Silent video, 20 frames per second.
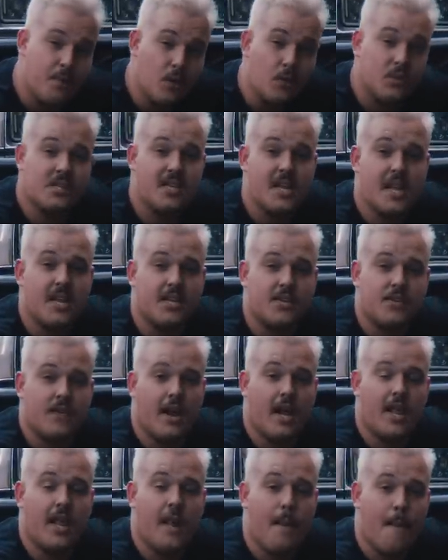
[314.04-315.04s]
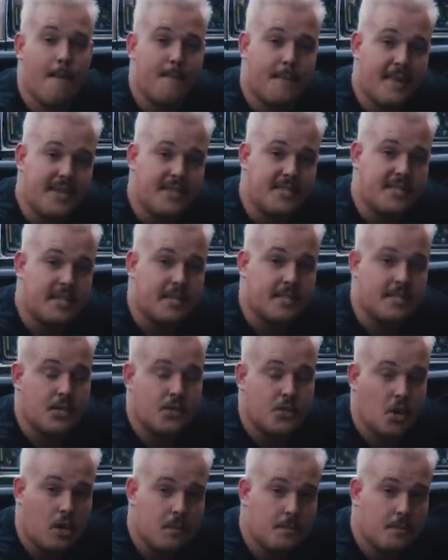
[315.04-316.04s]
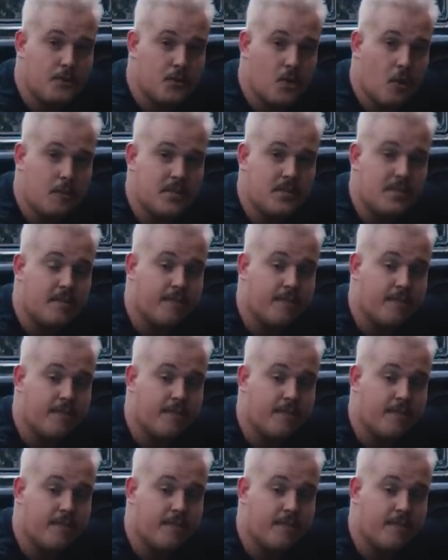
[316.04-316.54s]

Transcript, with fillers: Bilstein Australia B60 shock absorbers.